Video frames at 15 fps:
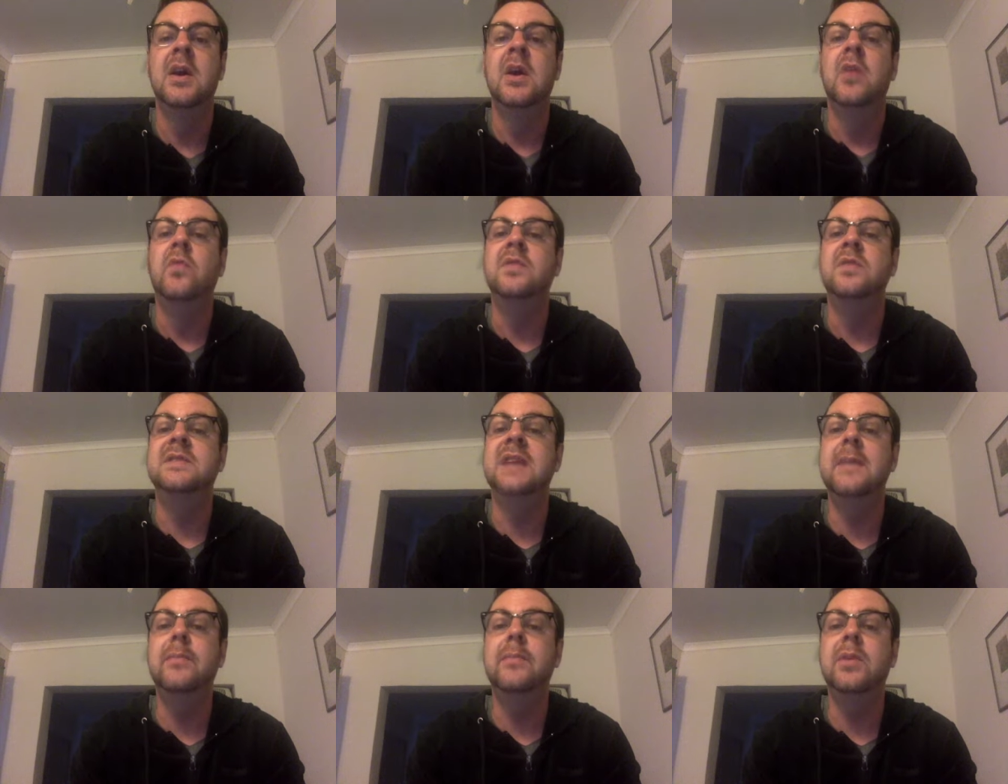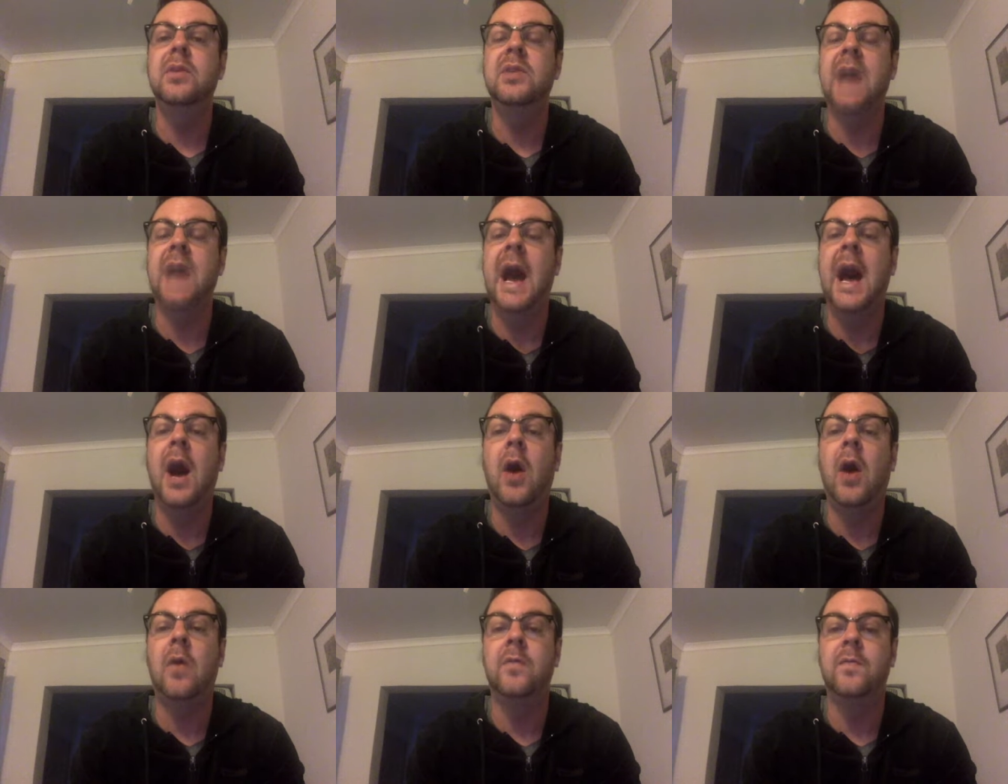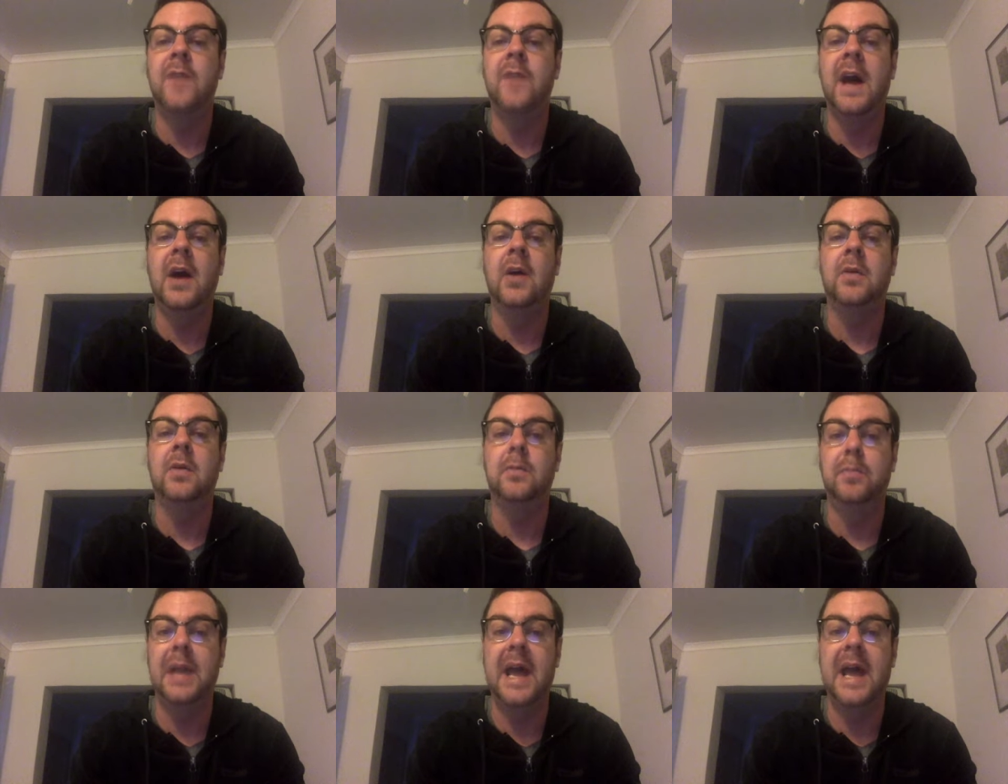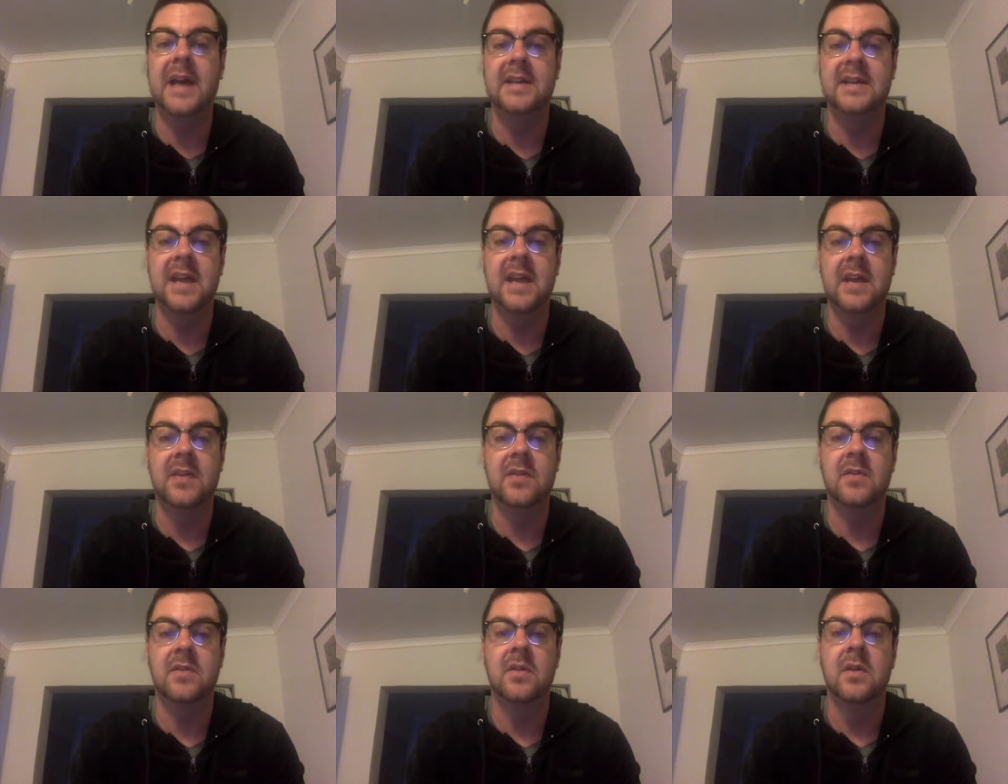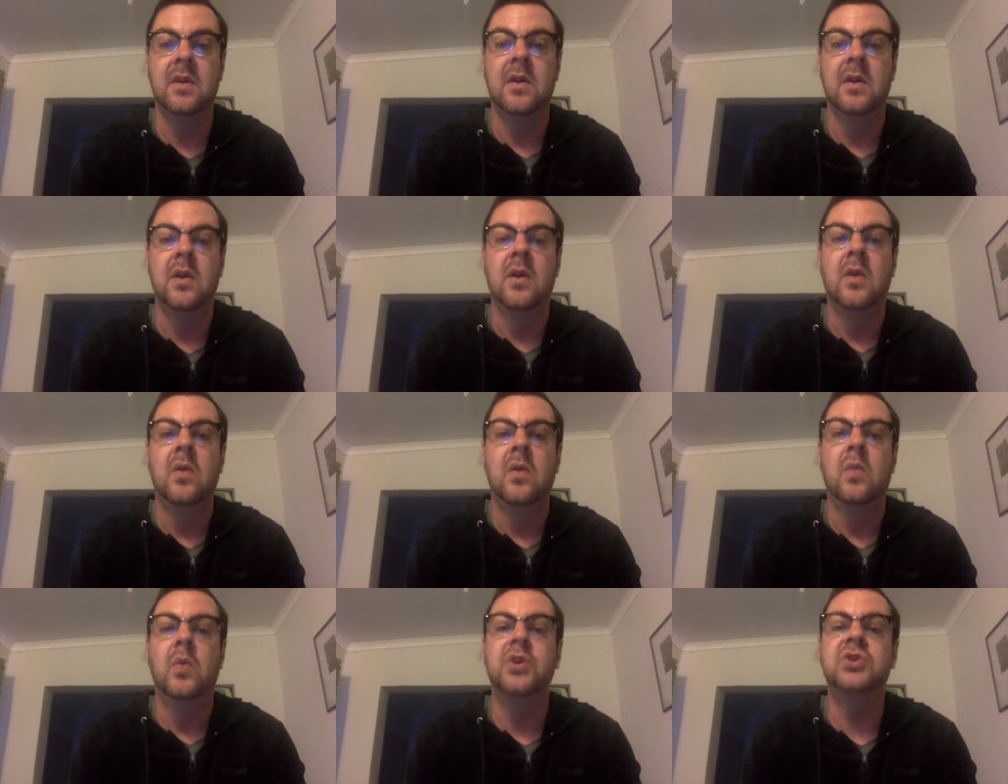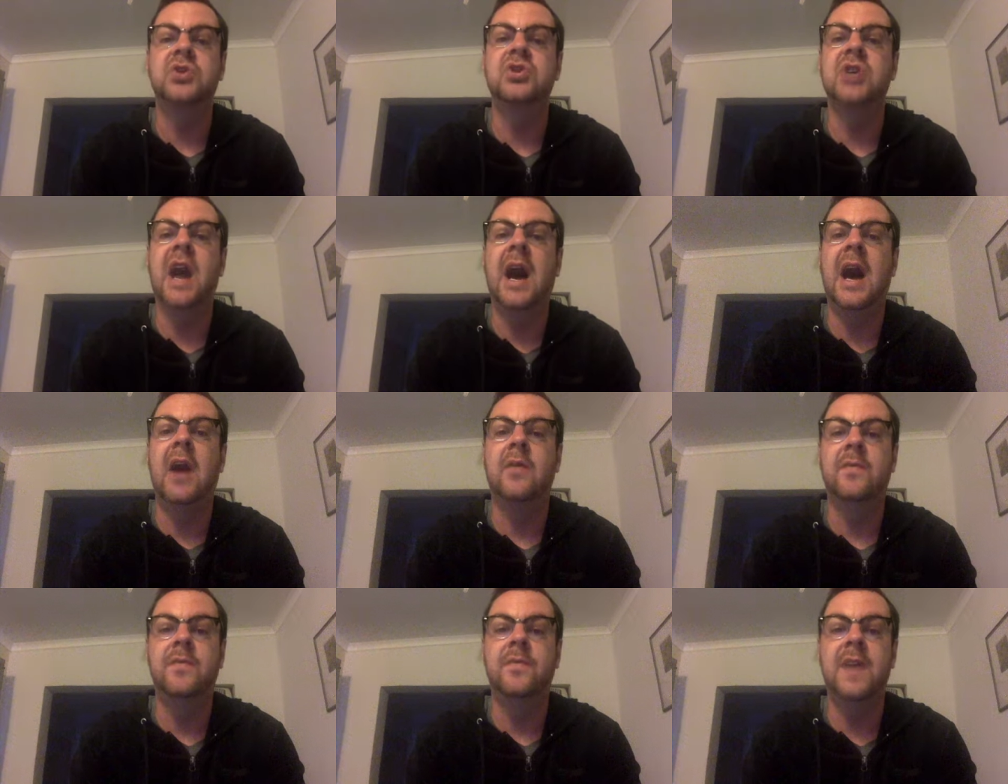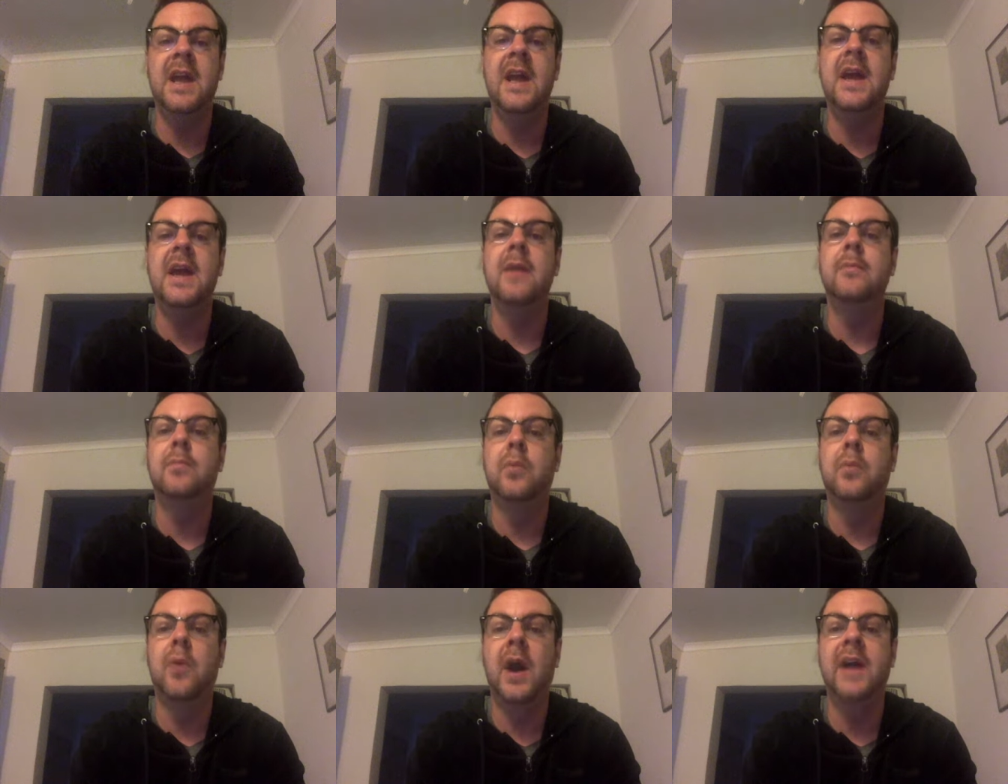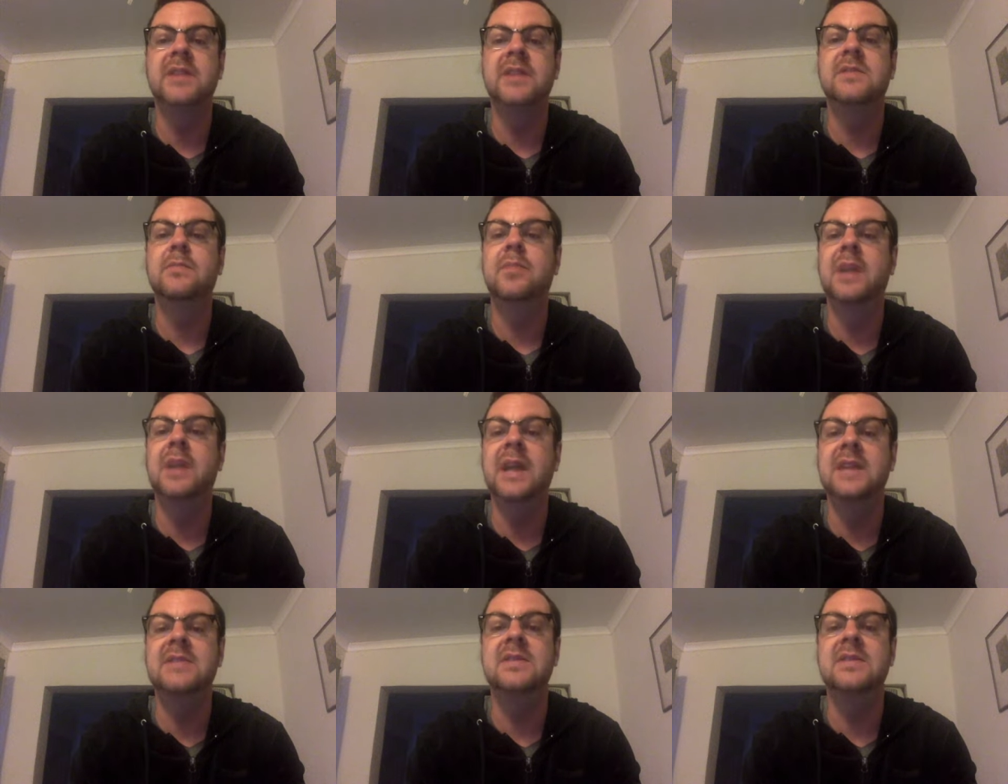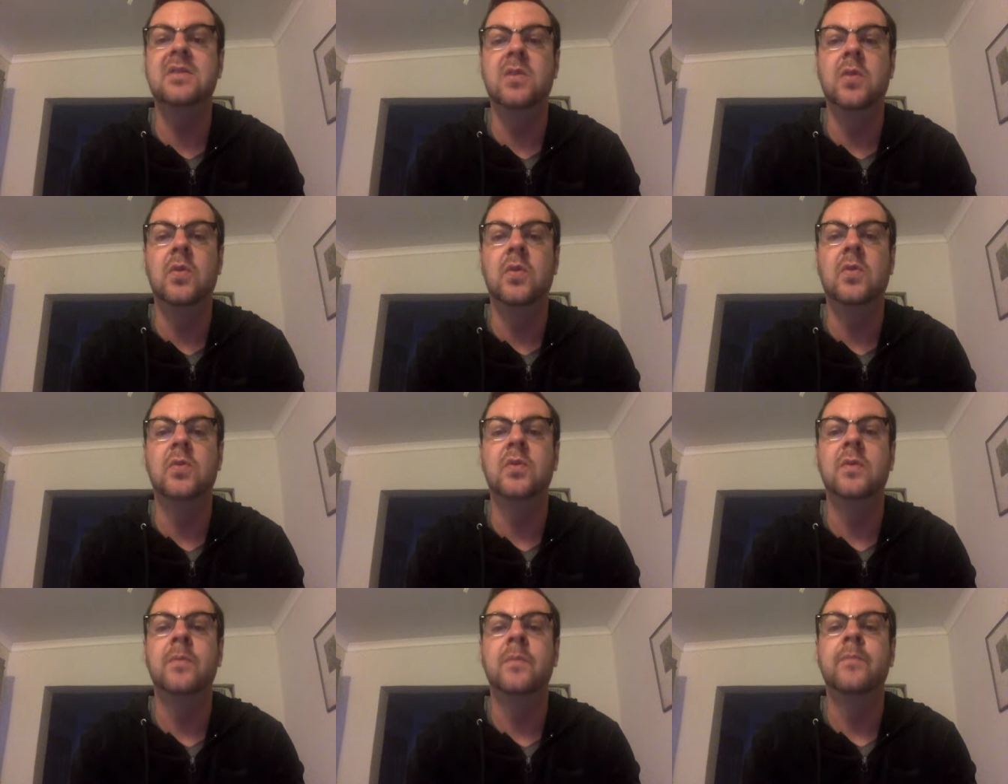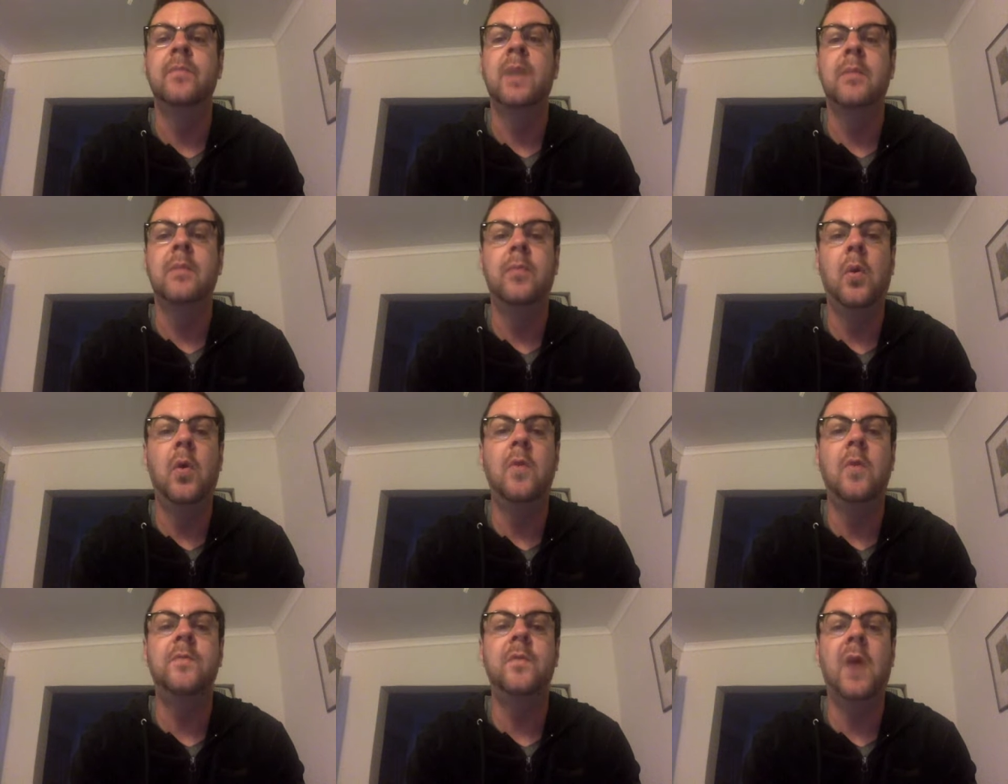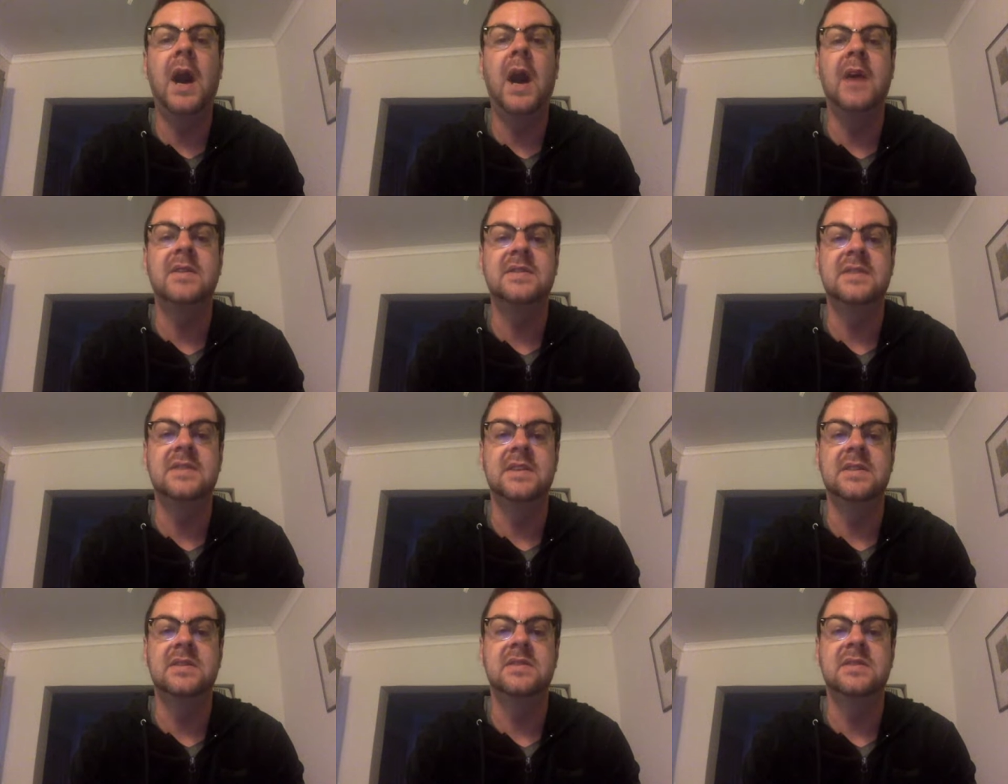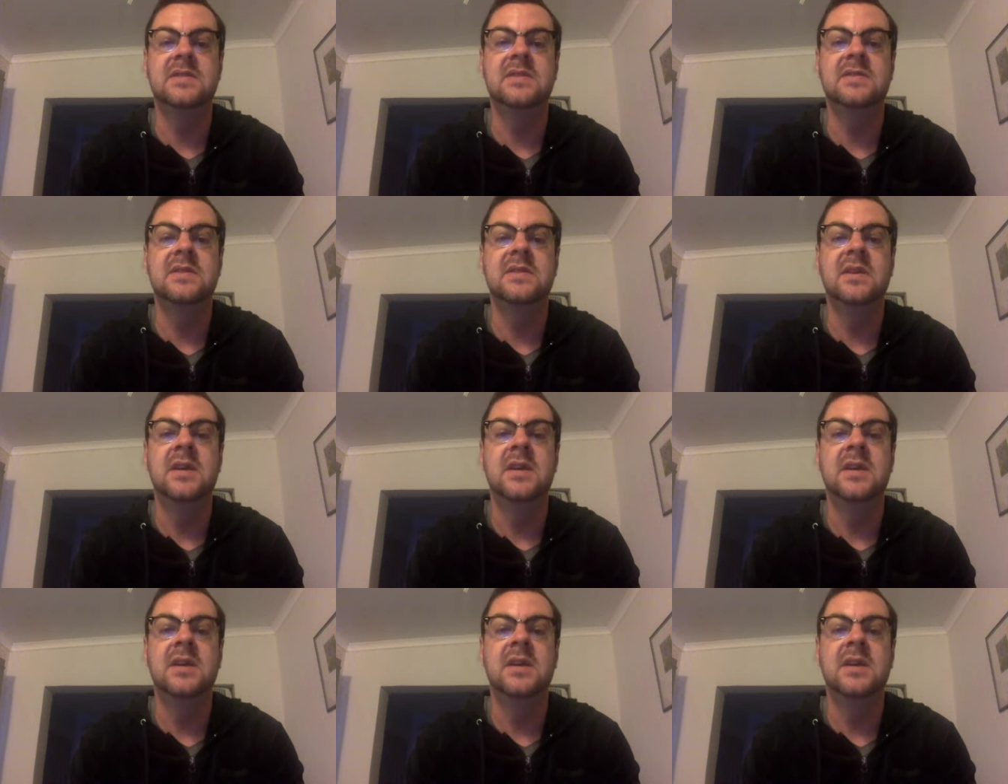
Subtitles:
resembled our foul Black Death, which our fair, bright, blessed Lord bore for our sins.